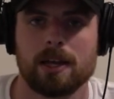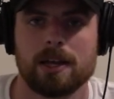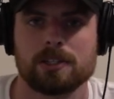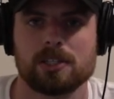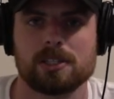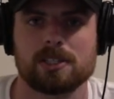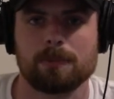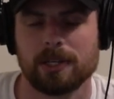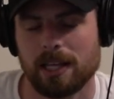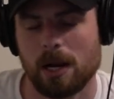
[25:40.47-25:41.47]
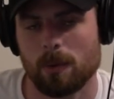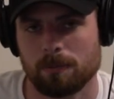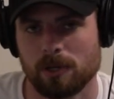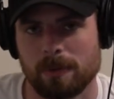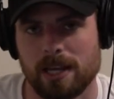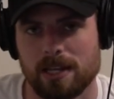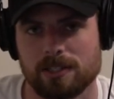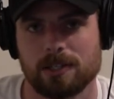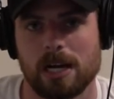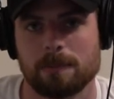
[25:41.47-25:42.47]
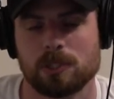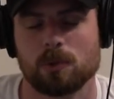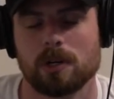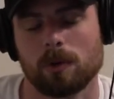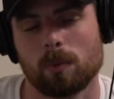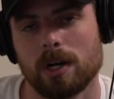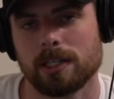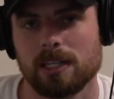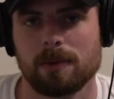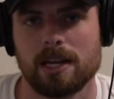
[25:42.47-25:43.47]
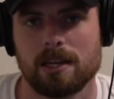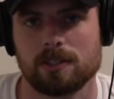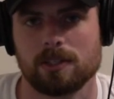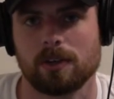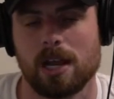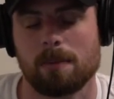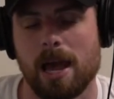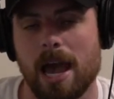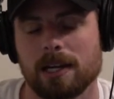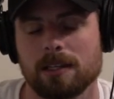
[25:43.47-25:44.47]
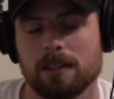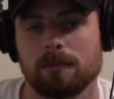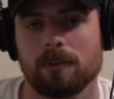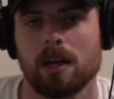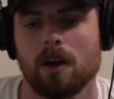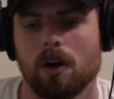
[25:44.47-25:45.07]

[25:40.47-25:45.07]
is just something that I want to put on my Instagram story to, one, keep my Instagram active,